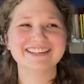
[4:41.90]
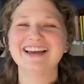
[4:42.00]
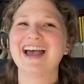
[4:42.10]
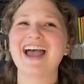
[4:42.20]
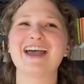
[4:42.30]

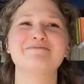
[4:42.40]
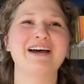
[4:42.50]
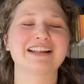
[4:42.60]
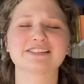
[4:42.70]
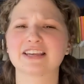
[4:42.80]
and
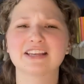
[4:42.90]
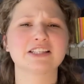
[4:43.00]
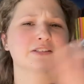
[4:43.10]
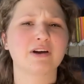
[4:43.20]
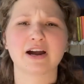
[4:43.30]
Matt's like,
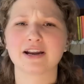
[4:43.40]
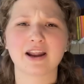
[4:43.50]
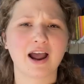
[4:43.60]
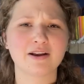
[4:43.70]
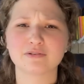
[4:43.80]
it's fine.
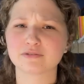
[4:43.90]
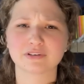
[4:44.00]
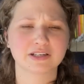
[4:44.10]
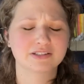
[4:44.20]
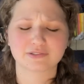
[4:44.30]
I don't,
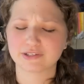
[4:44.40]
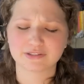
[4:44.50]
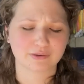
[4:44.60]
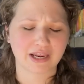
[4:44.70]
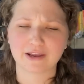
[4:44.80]
it's, it's
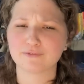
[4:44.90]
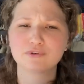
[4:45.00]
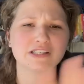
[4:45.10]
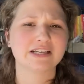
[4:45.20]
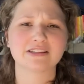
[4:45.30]
okay. If you
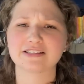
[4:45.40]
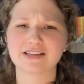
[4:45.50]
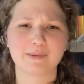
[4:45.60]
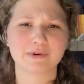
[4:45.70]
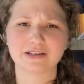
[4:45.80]
say nothing's
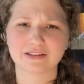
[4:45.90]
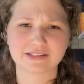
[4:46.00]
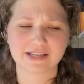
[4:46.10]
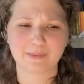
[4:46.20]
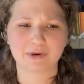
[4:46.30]
happening,
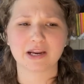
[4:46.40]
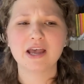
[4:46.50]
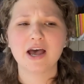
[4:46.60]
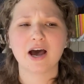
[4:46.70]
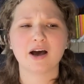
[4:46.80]
nothing's happening.
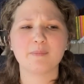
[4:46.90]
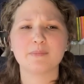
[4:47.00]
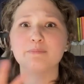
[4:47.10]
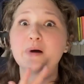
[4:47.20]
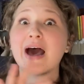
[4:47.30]

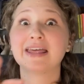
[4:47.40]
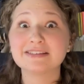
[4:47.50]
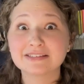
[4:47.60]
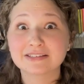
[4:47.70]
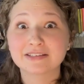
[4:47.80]
Um,
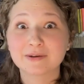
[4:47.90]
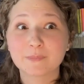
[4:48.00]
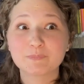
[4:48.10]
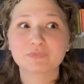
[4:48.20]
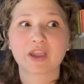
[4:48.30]
but
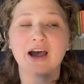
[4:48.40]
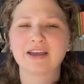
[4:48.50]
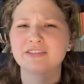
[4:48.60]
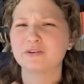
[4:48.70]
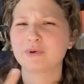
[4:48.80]
I
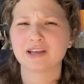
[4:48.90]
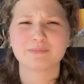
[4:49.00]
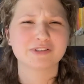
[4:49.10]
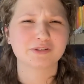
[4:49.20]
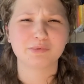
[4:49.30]
think we had a
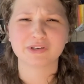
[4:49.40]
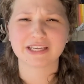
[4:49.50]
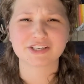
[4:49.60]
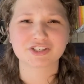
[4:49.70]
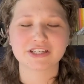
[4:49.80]

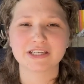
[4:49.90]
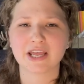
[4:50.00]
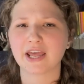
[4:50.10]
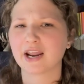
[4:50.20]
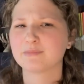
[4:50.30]
miscommunication
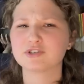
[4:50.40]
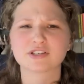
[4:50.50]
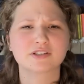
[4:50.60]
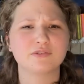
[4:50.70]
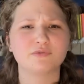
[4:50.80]
and I'm
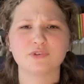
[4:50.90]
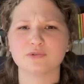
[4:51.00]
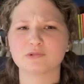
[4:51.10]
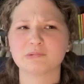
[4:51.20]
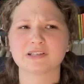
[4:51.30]
just
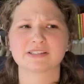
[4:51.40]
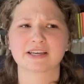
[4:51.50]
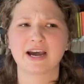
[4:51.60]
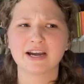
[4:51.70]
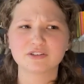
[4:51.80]
confused because like,
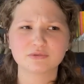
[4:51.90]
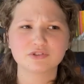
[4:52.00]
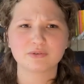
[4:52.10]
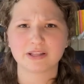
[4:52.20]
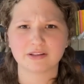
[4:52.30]
I told
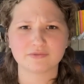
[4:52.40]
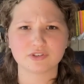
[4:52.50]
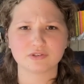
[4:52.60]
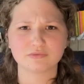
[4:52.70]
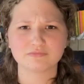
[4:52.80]
you I loved
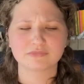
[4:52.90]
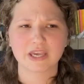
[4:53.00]
you